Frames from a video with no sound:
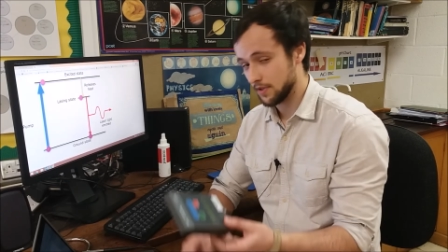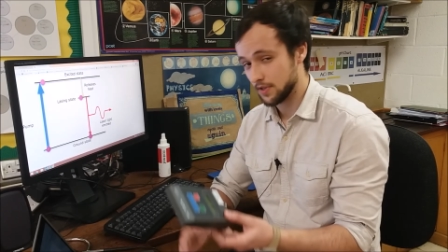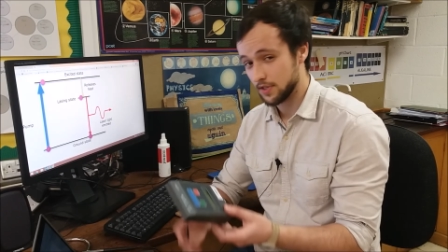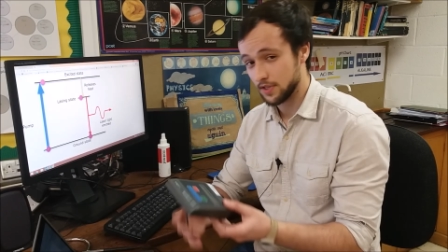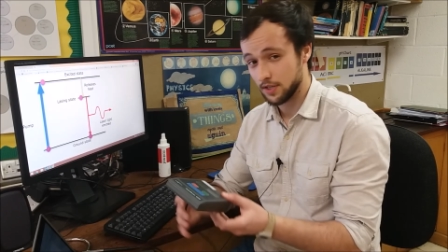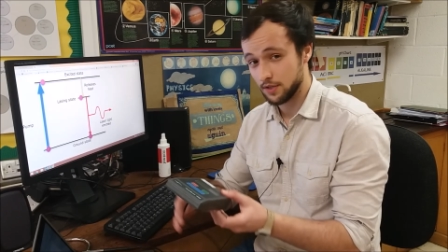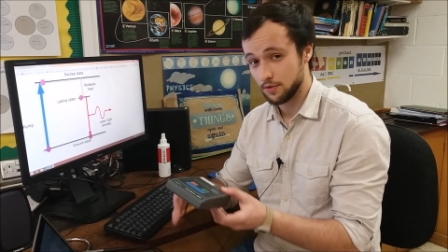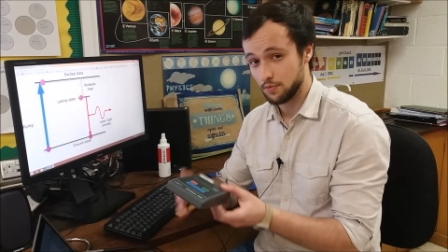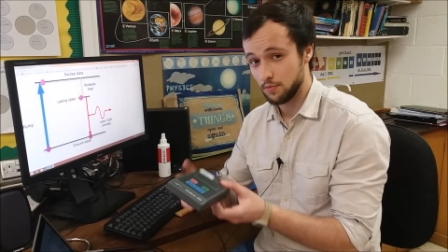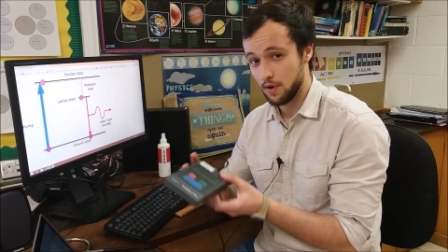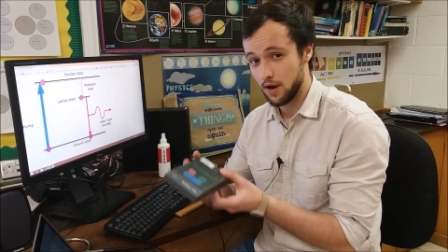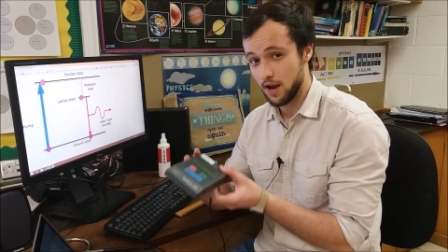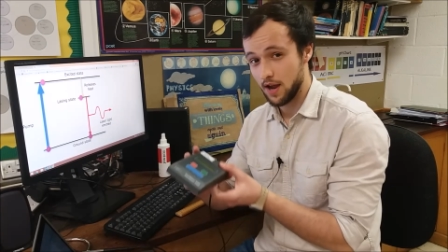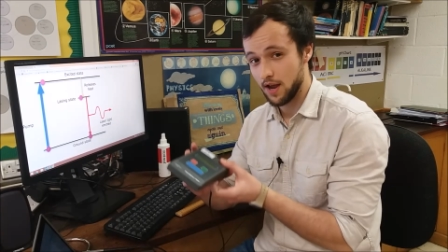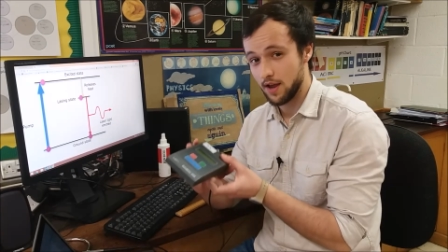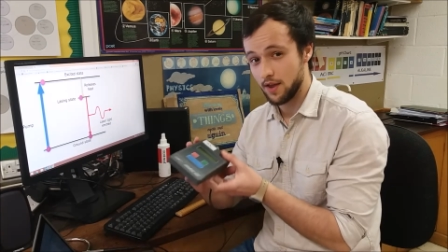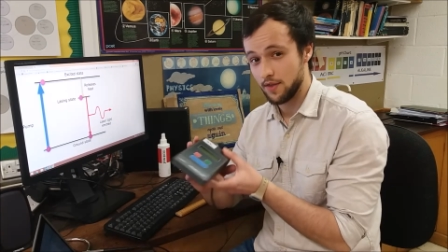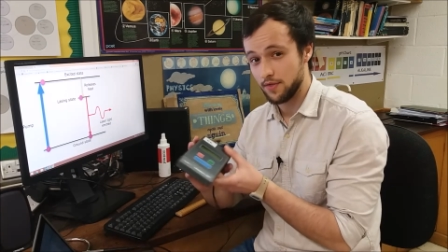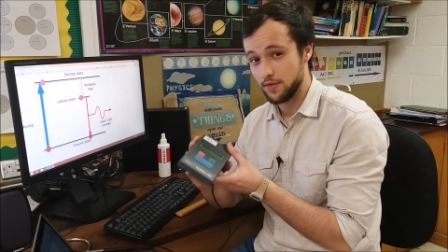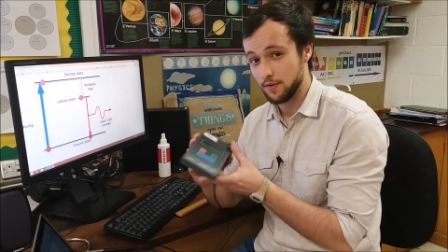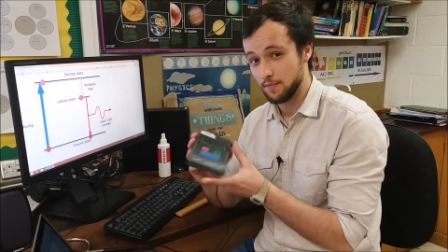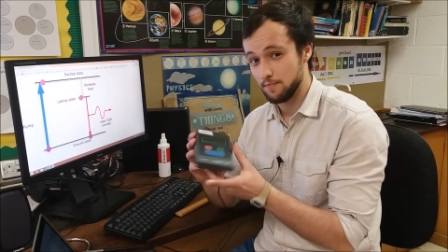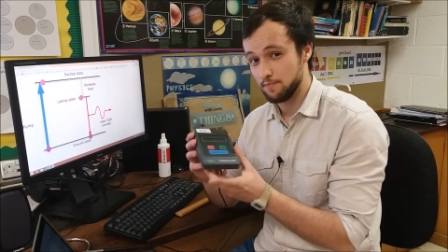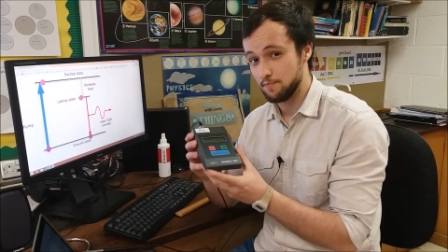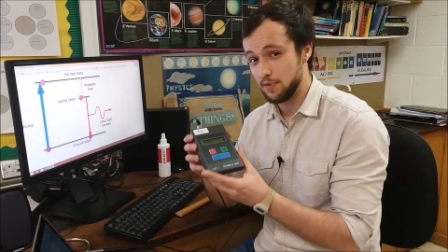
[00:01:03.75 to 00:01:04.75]
This is where
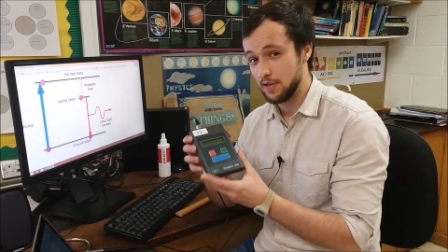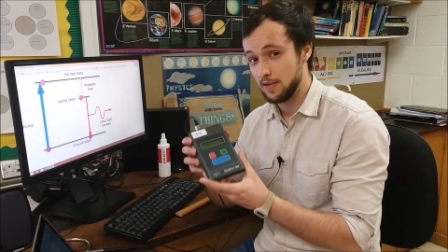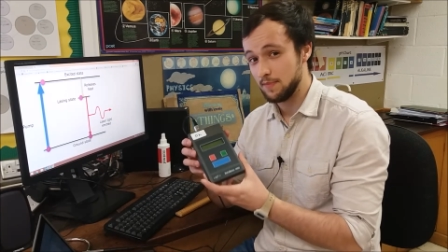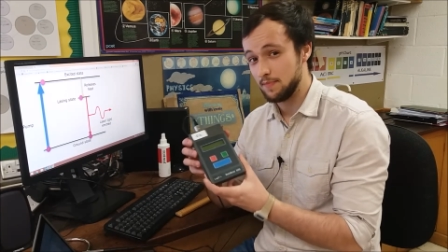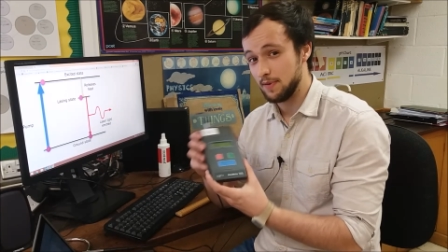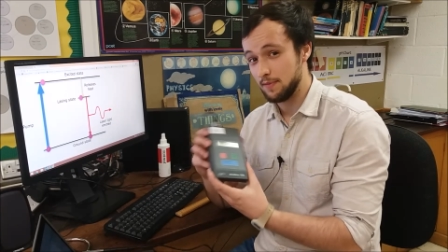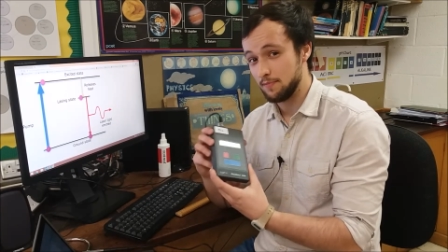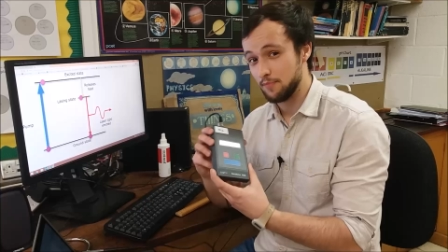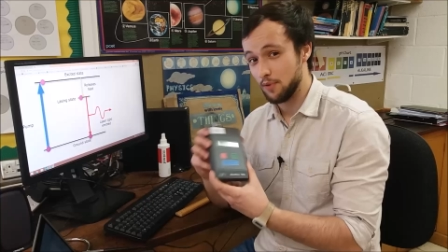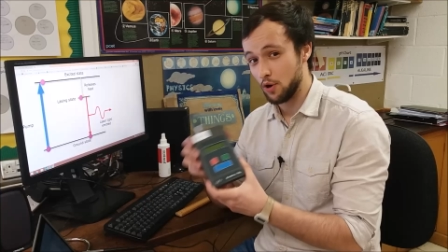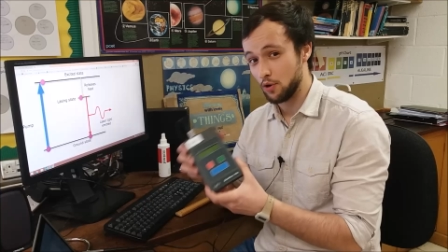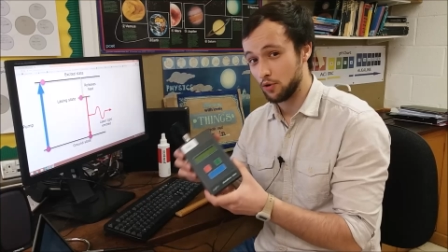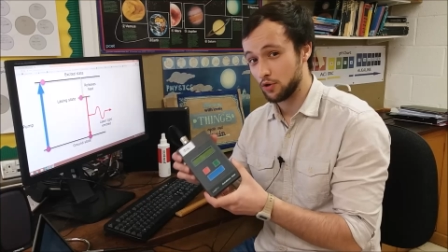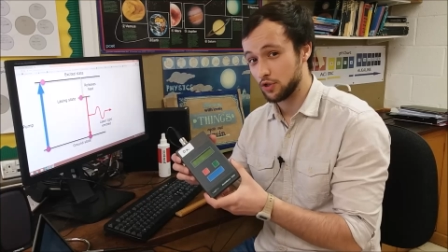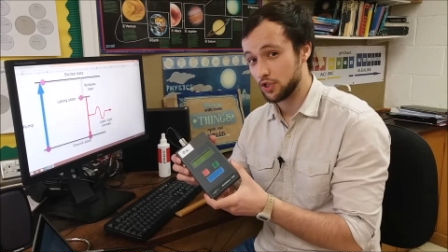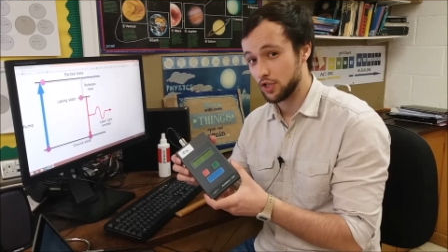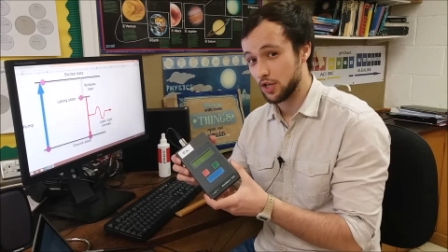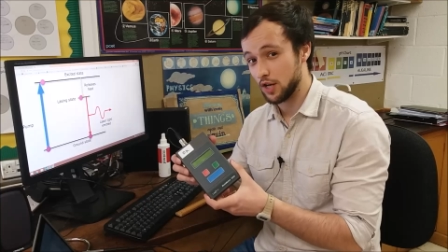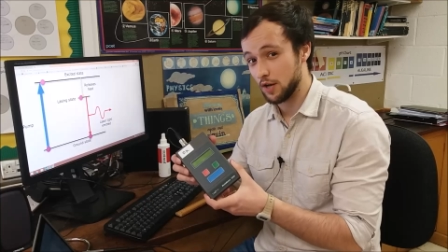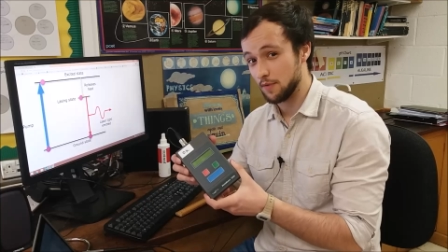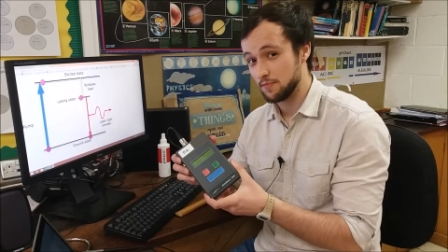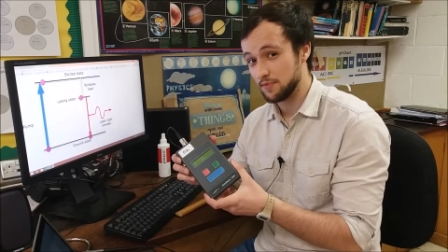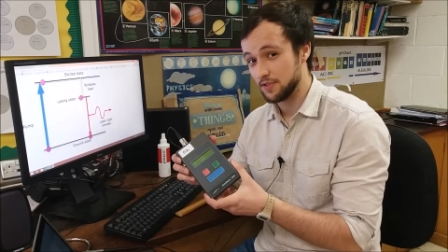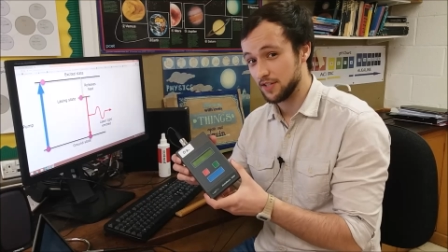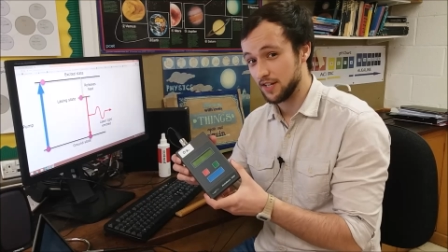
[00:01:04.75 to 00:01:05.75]
the beepy box
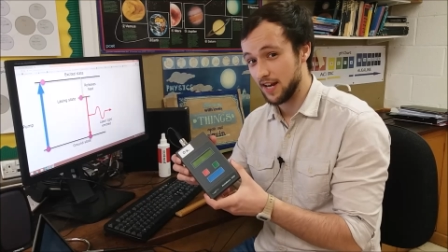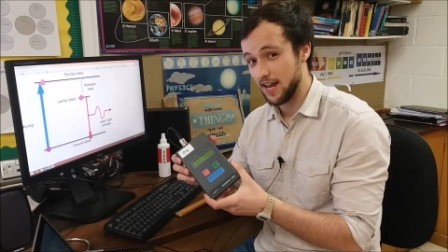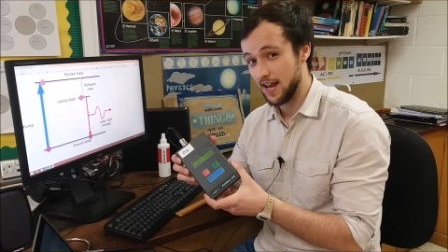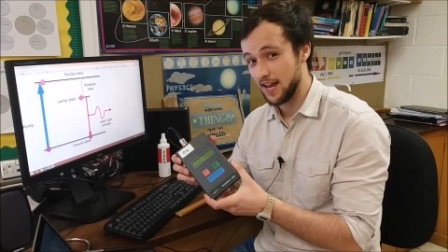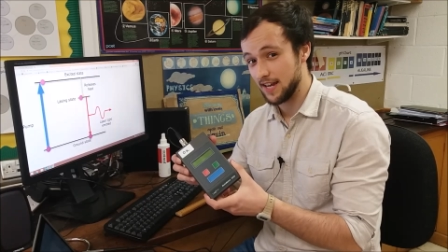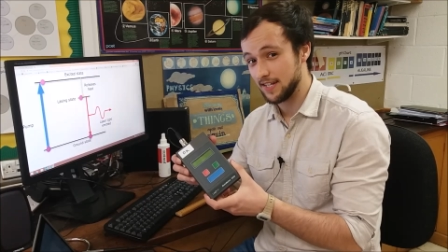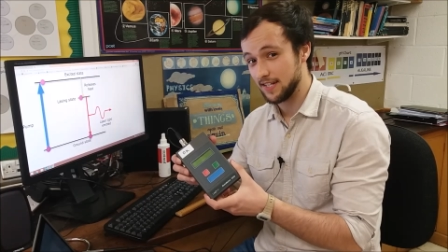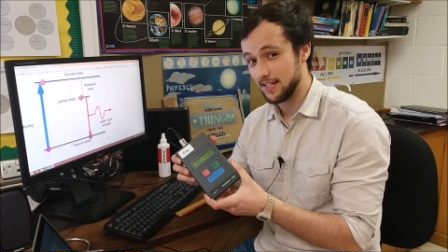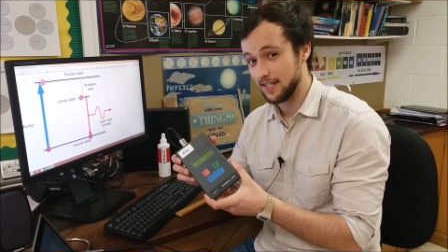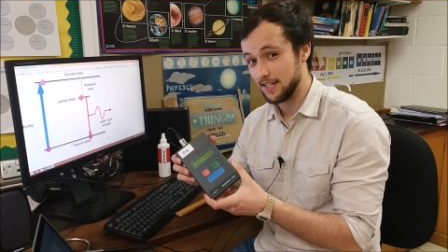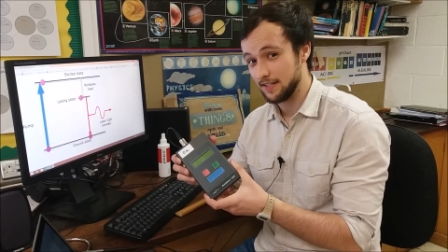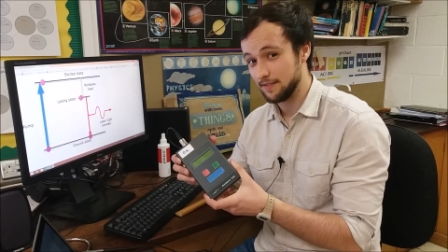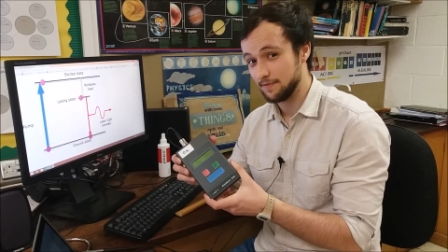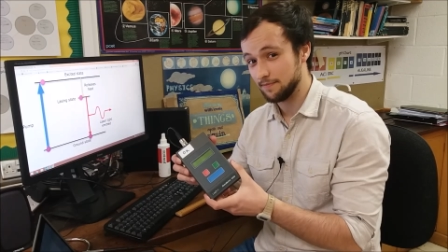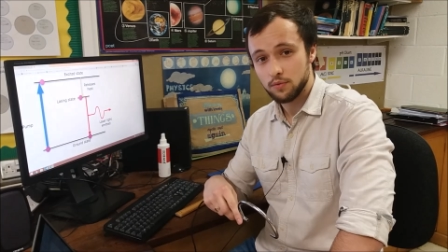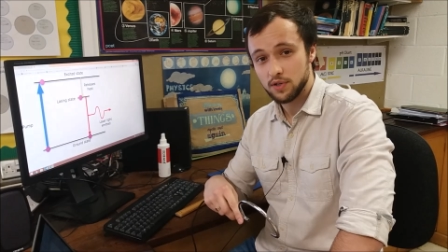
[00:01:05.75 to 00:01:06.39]
comes in handy.